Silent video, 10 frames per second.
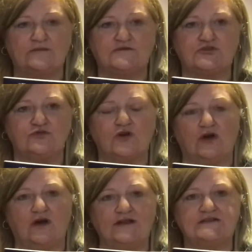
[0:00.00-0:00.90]
tour
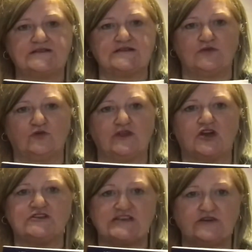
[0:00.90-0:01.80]
guides or the
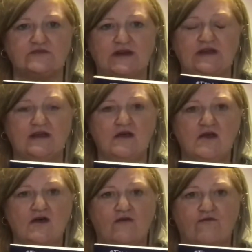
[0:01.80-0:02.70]
itinerary
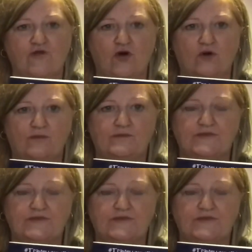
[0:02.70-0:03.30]
from